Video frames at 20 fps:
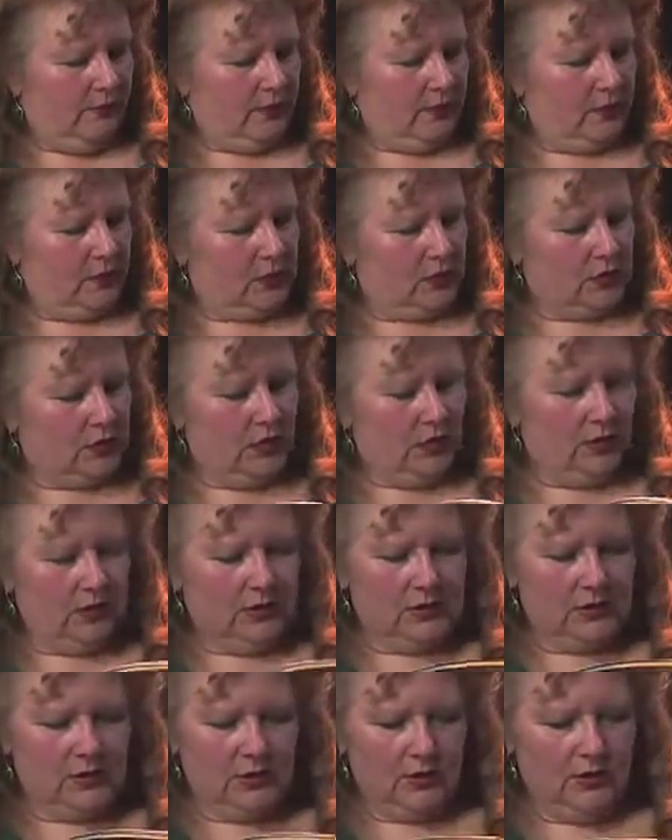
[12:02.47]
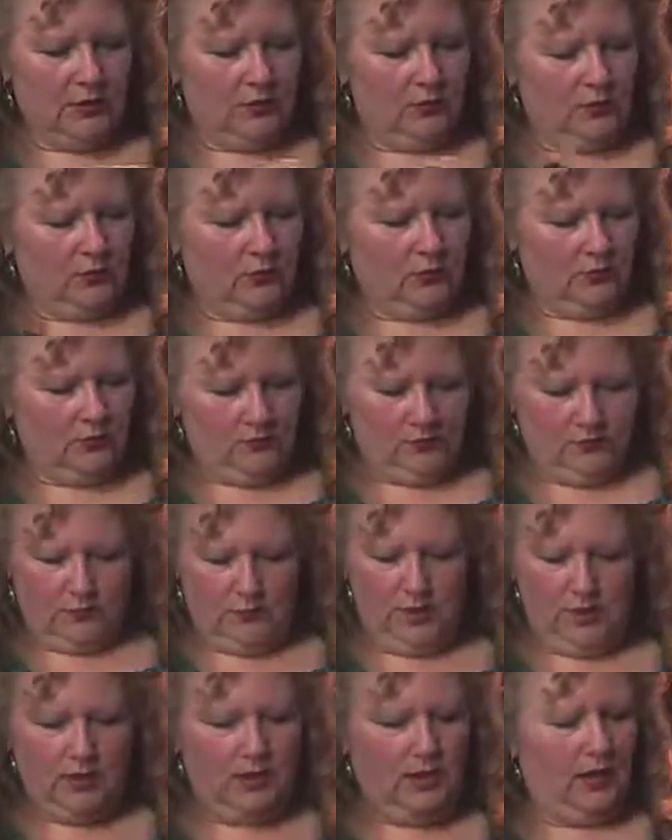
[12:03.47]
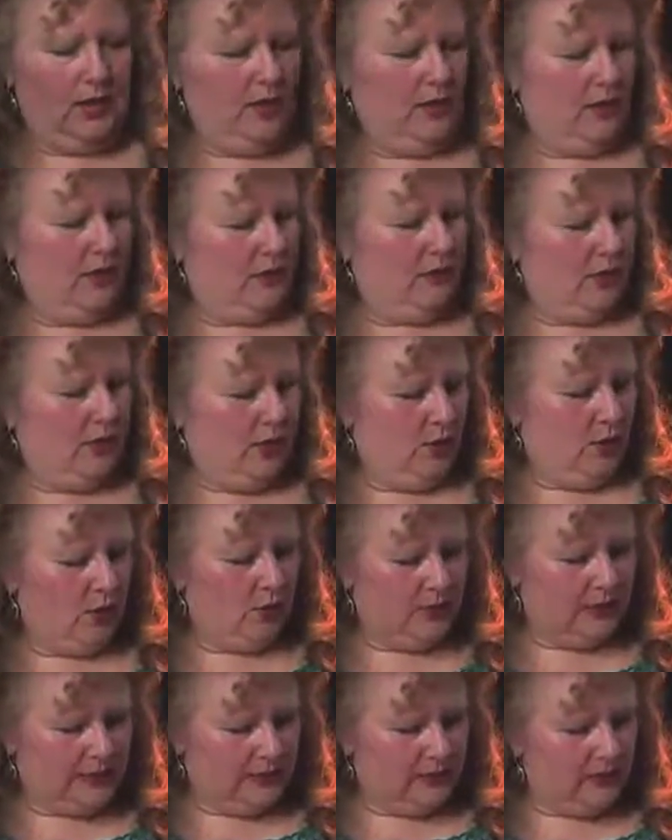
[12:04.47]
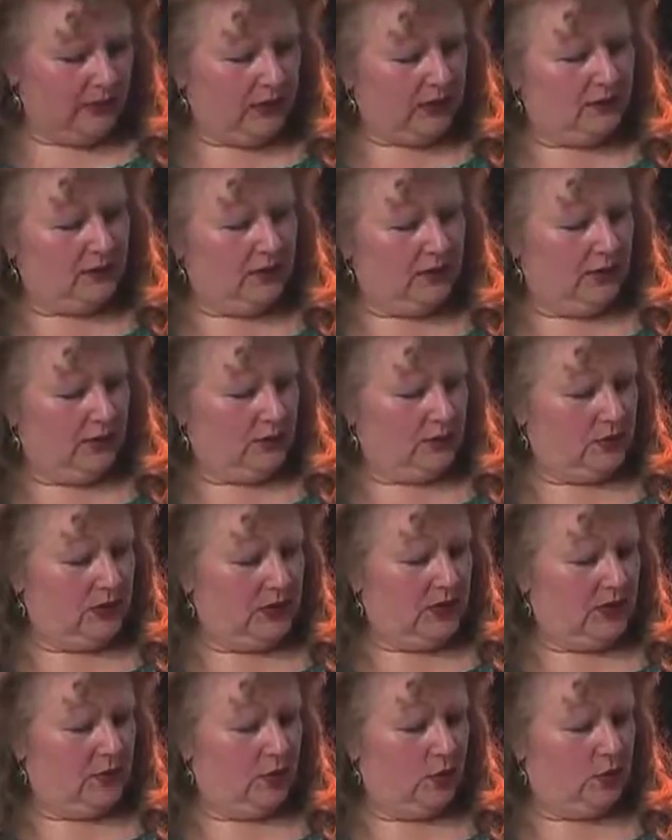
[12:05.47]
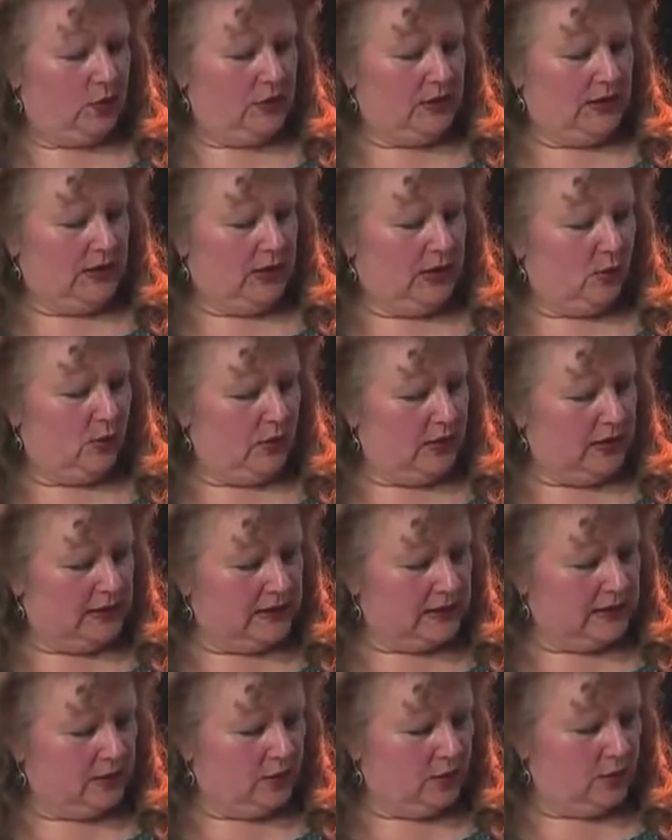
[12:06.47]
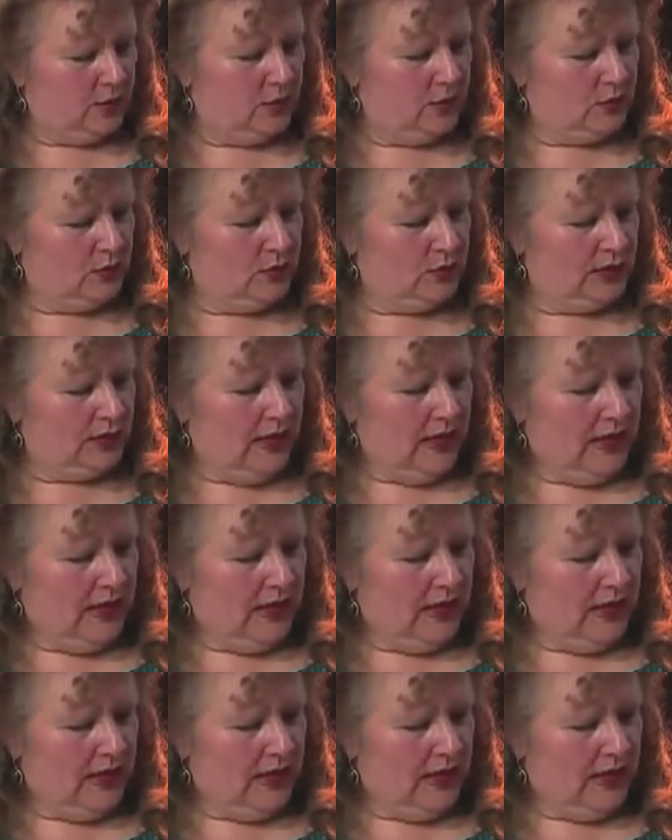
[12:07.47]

There's also, here are some of the cleaners. There's degreasers.